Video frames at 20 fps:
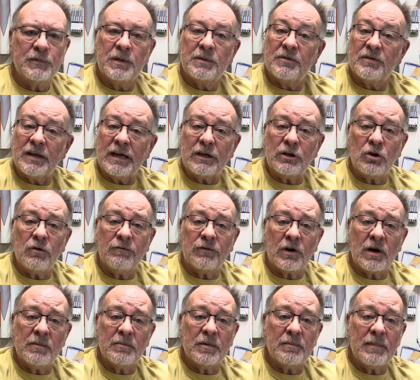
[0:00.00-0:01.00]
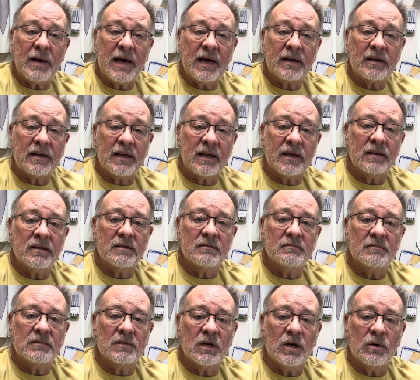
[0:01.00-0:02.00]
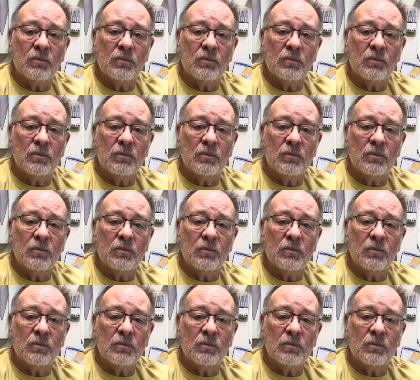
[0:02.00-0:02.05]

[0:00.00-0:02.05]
Thank you for coming back, and